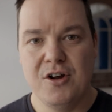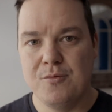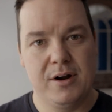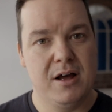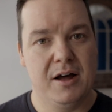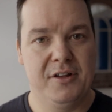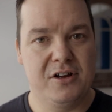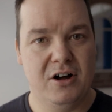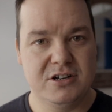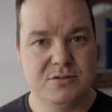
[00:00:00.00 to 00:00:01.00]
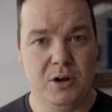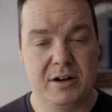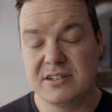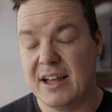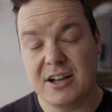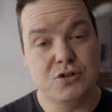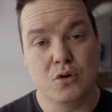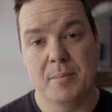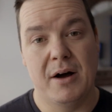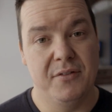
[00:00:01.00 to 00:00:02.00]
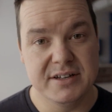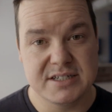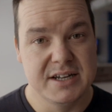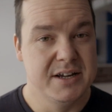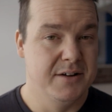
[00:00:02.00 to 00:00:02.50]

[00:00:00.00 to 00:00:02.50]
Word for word: regarding the card to wallet because I could talk about this